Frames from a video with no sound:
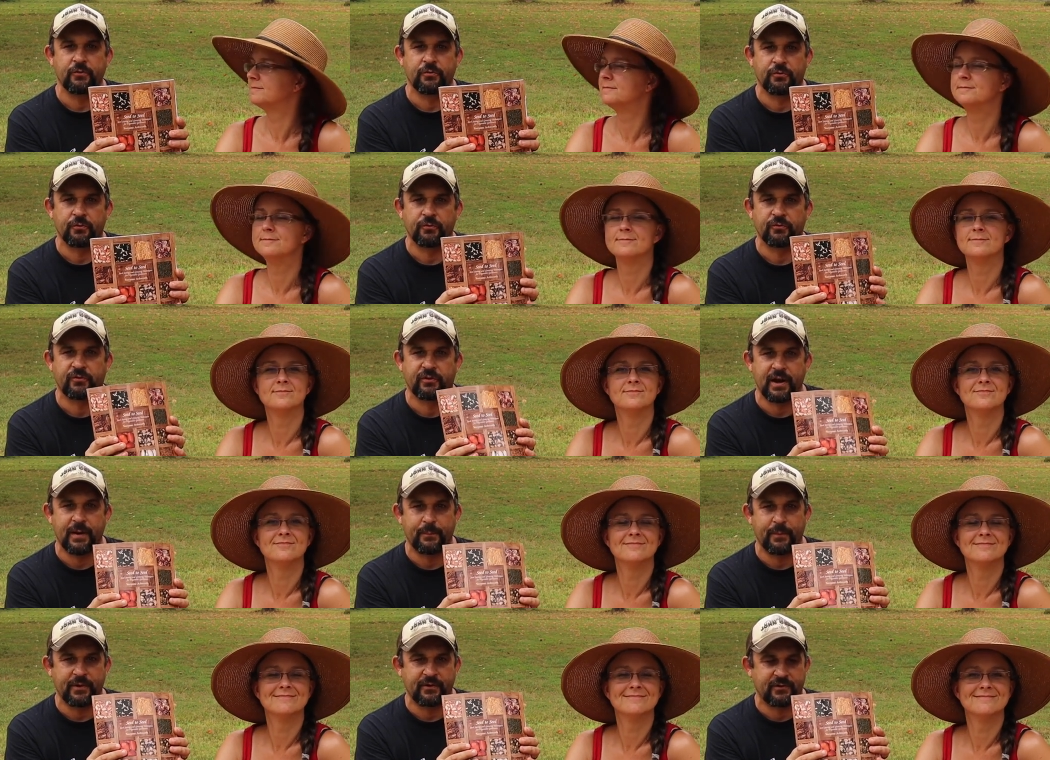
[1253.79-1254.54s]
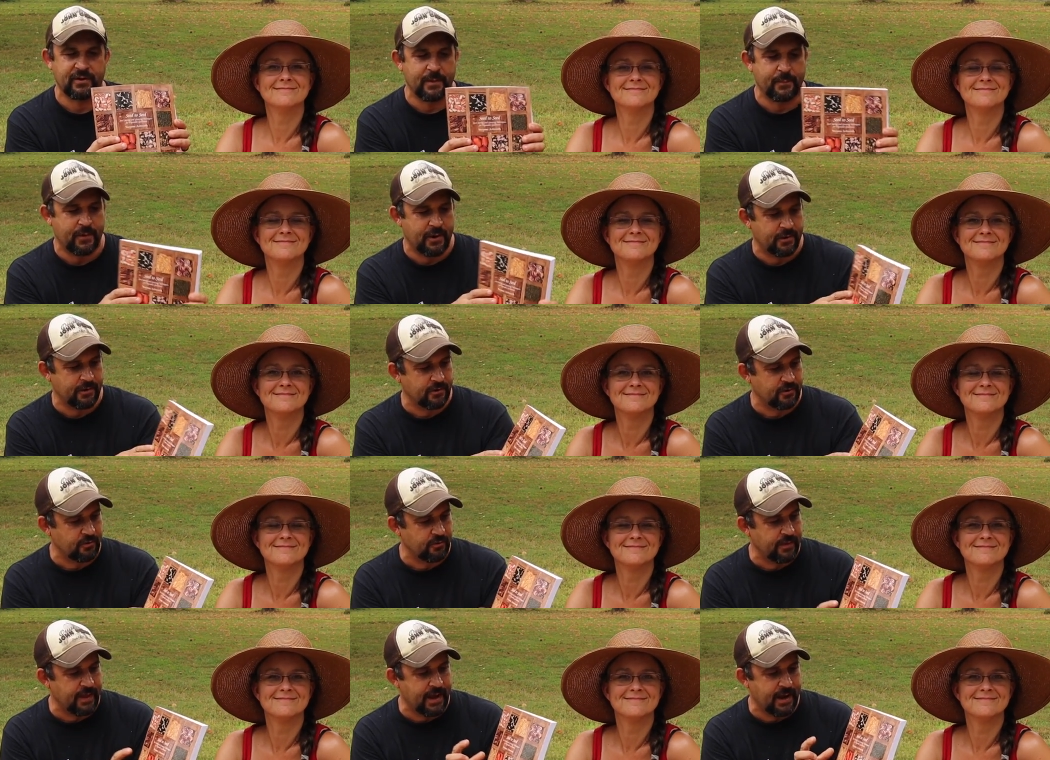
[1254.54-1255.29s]
Speaker 1: you through step by step how to
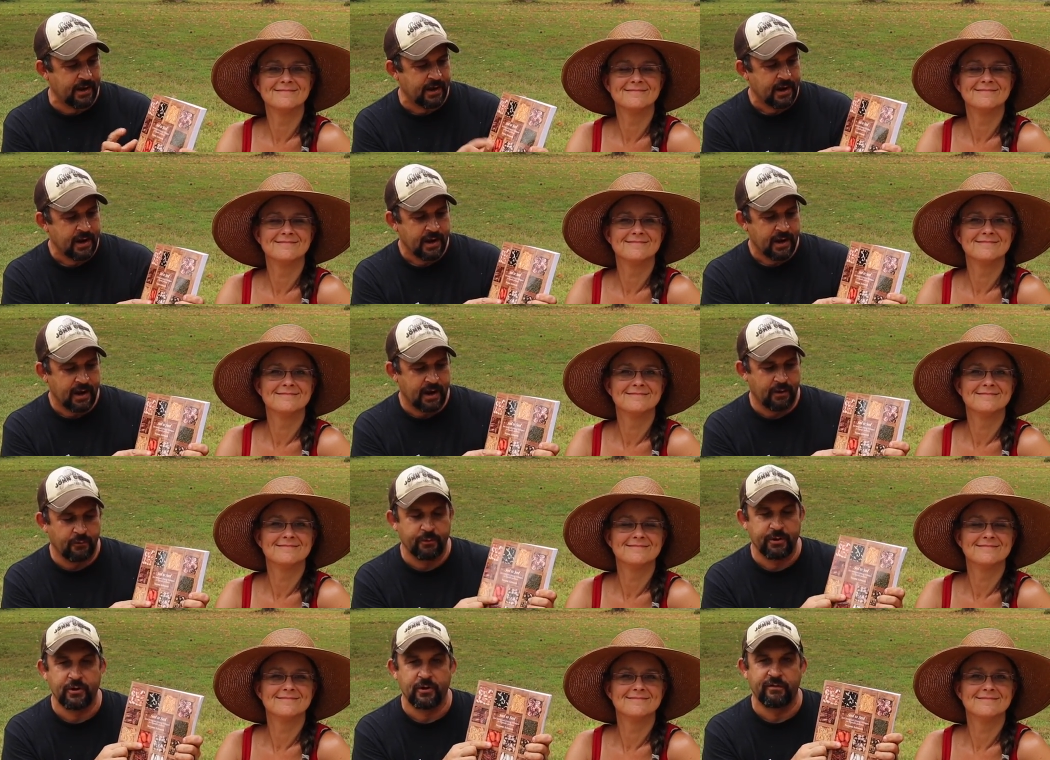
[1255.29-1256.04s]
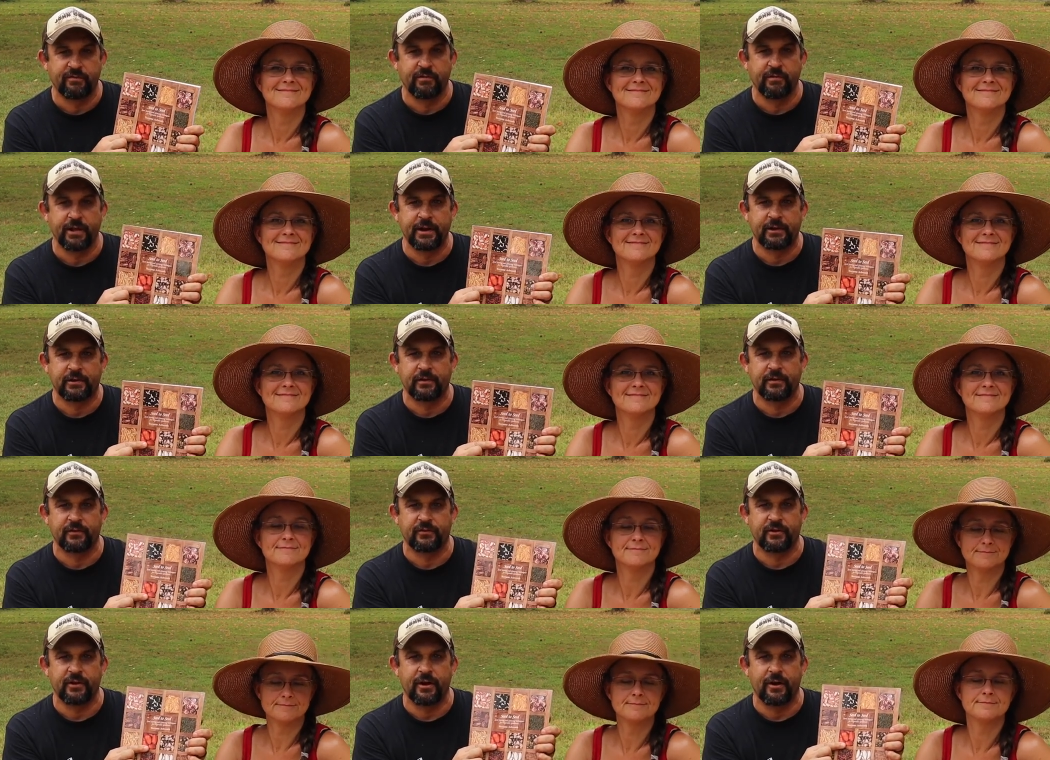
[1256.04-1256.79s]
do that. Uh, we do have a link to
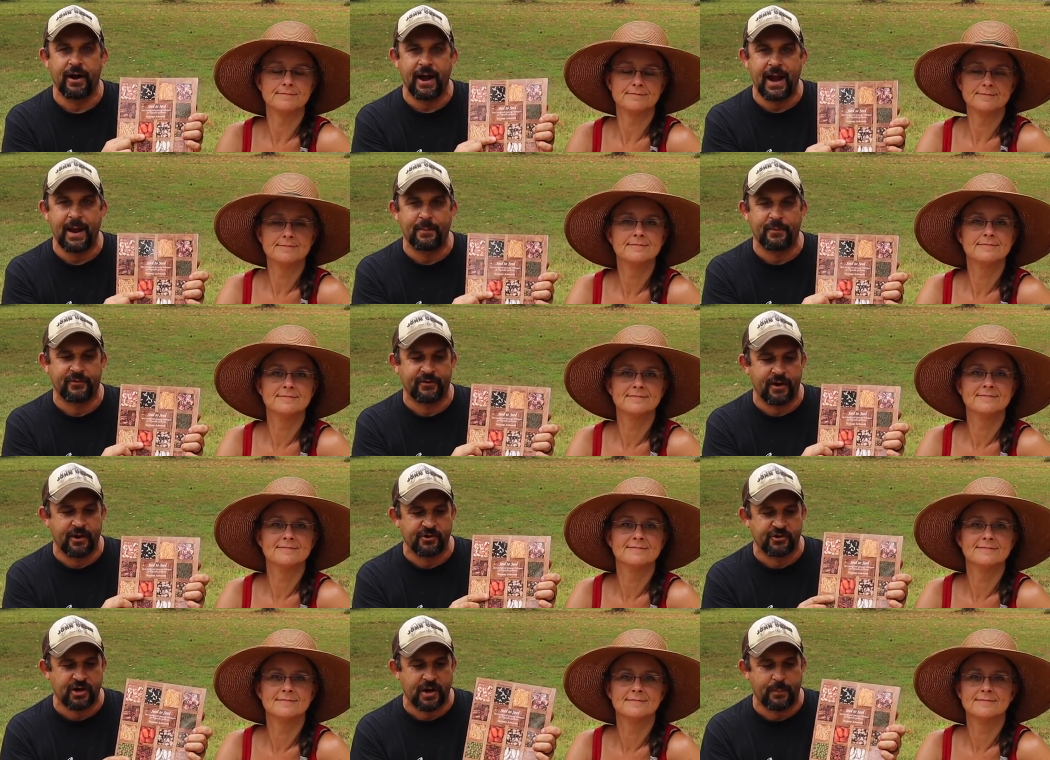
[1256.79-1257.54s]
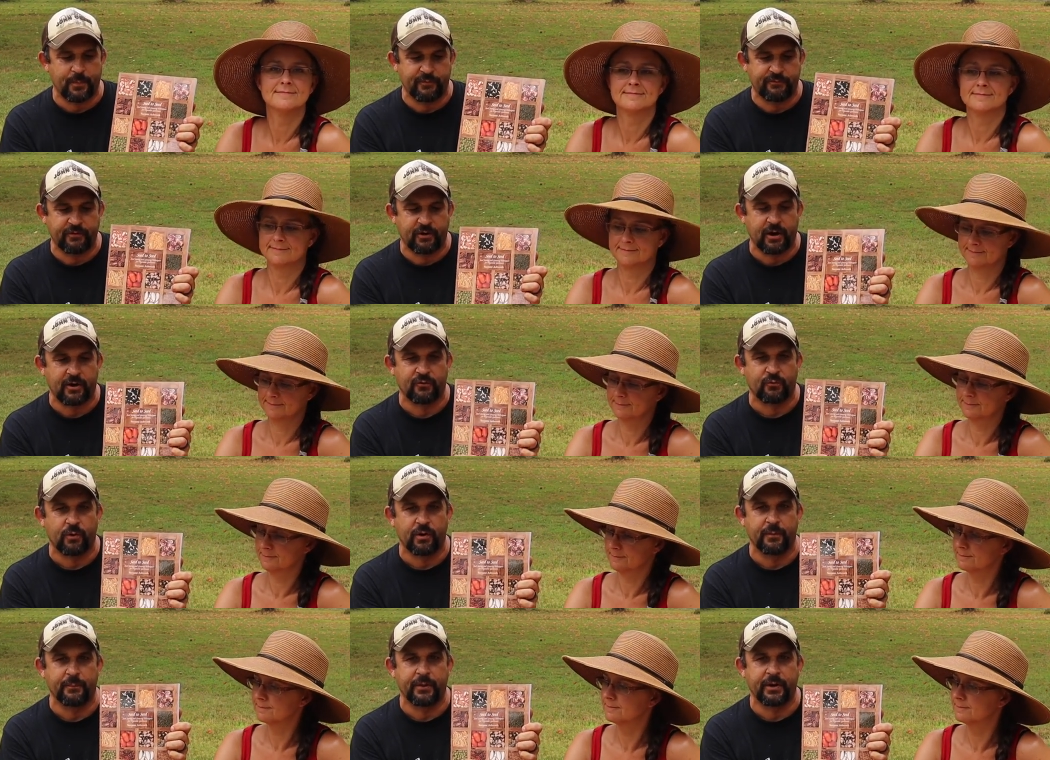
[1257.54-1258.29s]
this in our Amazon shop if you guys
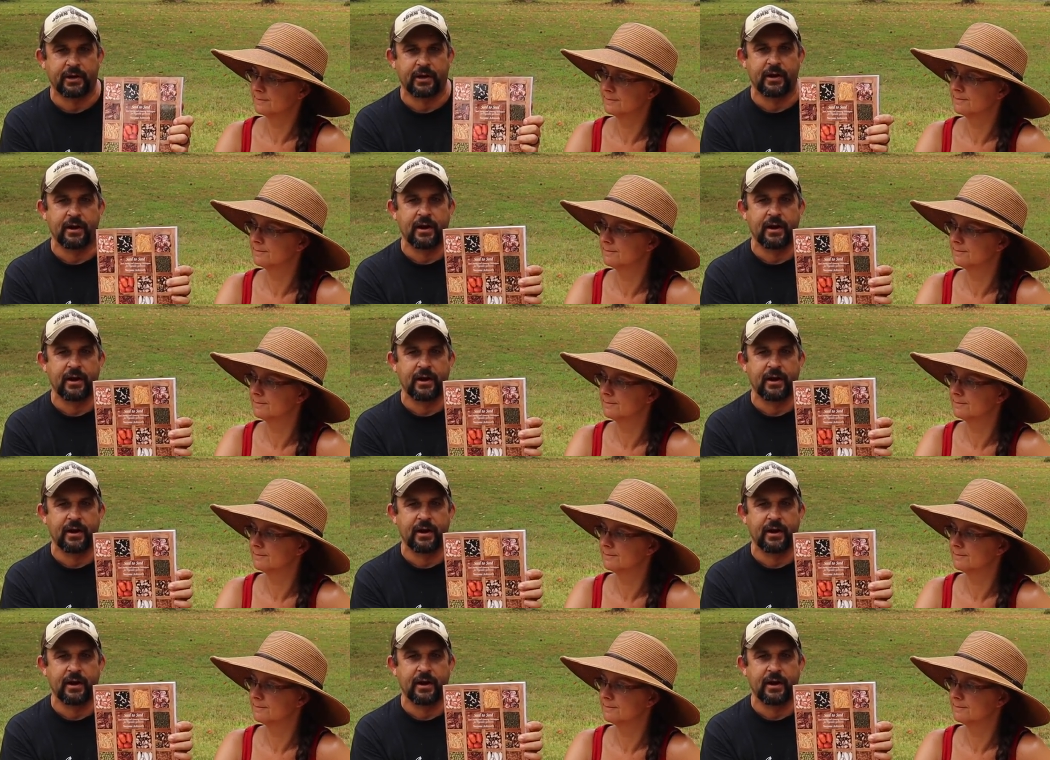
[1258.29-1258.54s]
want to pick